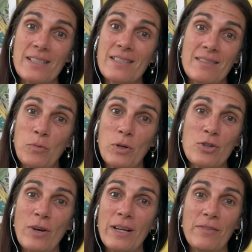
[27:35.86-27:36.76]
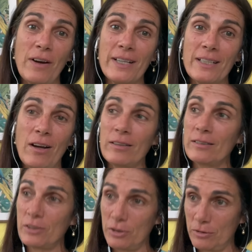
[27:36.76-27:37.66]
Because we're trained very
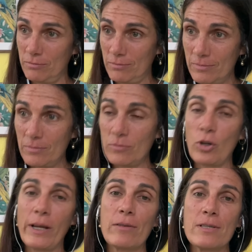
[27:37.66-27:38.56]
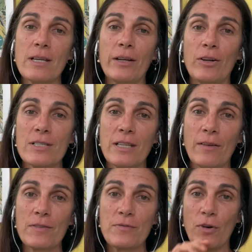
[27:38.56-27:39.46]
young to look outside
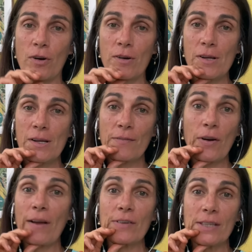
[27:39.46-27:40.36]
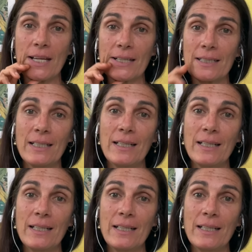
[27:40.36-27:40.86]
ourselves for everything.